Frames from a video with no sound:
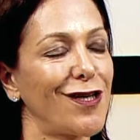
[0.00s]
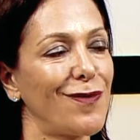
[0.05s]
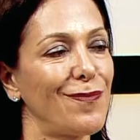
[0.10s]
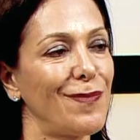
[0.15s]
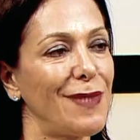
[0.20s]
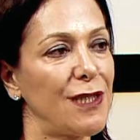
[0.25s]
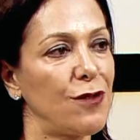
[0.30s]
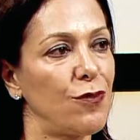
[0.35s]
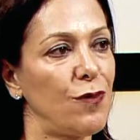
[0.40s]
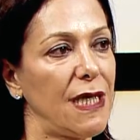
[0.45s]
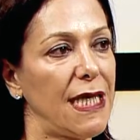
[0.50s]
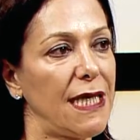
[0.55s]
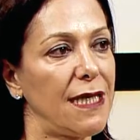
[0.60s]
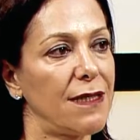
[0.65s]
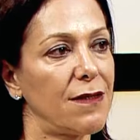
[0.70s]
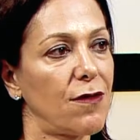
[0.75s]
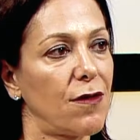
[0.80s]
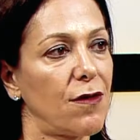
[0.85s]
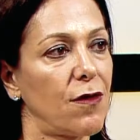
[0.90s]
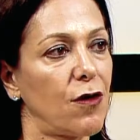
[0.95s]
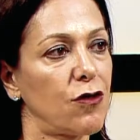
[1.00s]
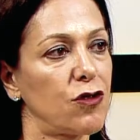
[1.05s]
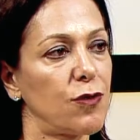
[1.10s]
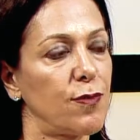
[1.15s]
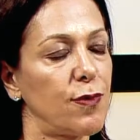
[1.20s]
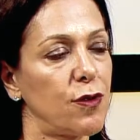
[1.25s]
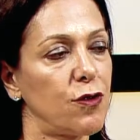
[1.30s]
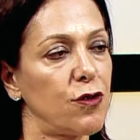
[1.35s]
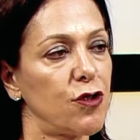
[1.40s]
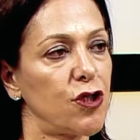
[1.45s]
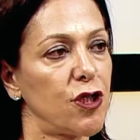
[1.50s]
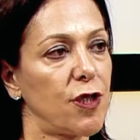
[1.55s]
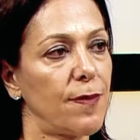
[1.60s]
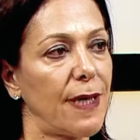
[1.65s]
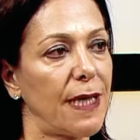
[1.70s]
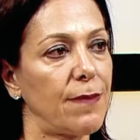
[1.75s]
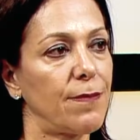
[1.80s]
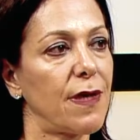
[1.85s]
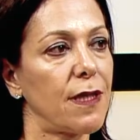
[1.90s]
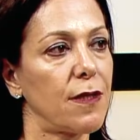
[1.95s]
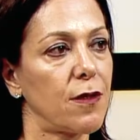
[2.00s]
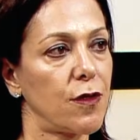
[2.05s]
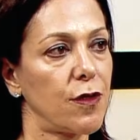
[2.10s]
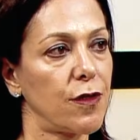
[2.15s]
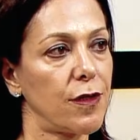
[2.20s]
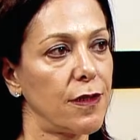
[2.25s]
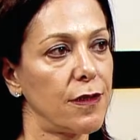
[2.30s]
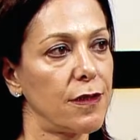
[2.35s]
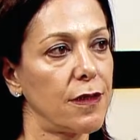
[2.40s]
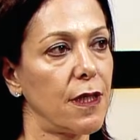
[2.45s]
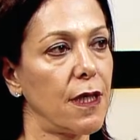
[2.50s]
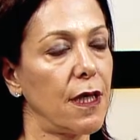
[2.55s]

between entrepreneurship and motherhood.